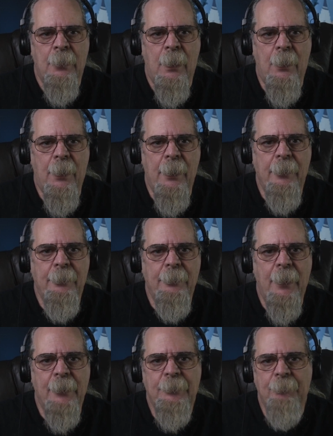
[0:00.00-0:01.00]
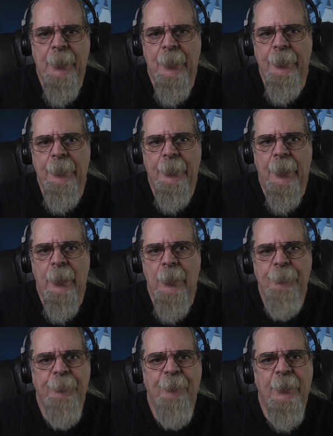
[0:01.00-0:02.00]
All right, that's about it. I
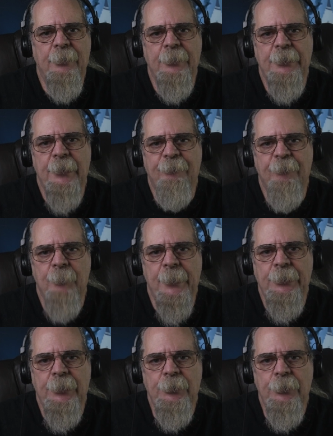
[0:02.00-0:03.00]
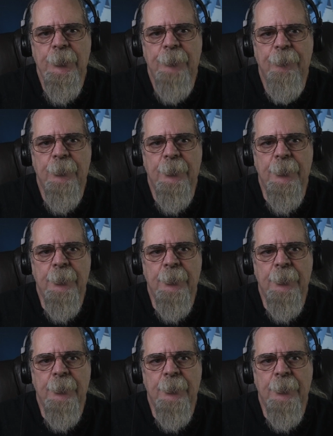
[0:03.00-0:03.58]
hope you found this information useful.